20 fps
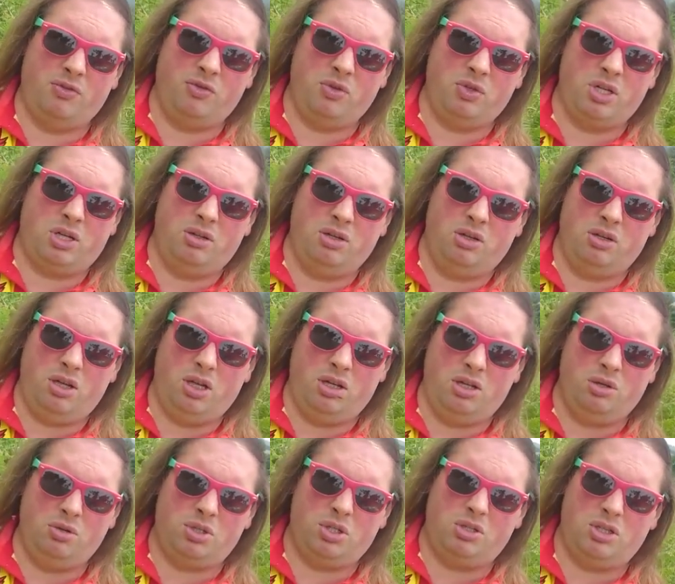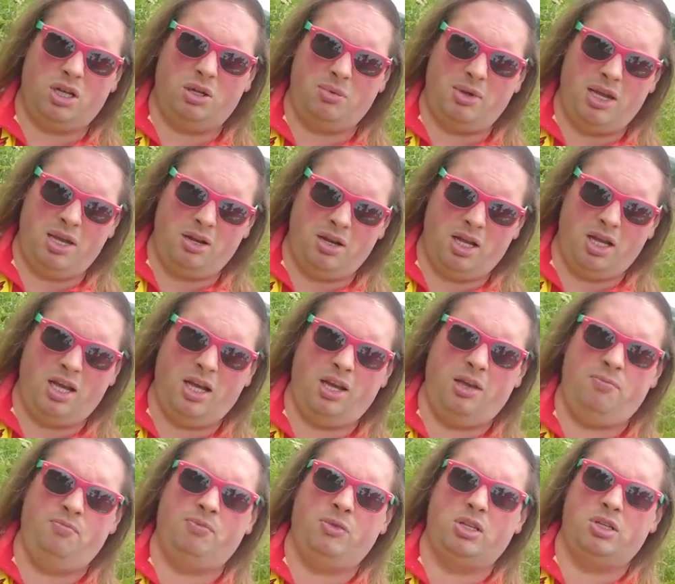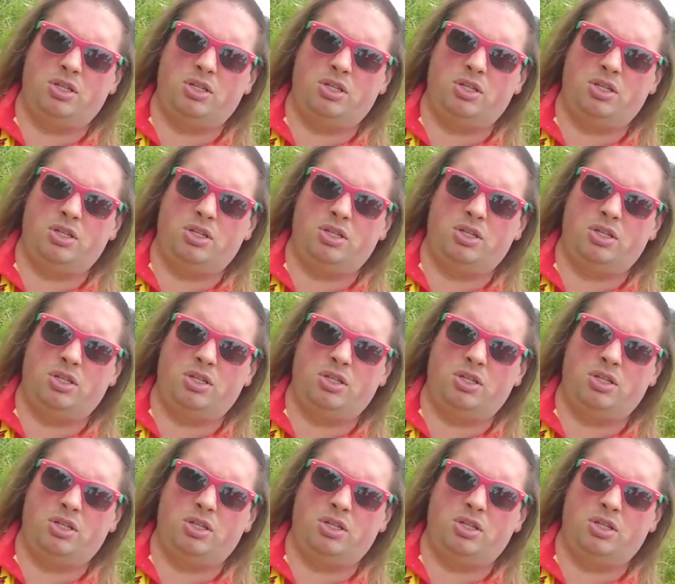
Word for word: you, uh, you, should type in um,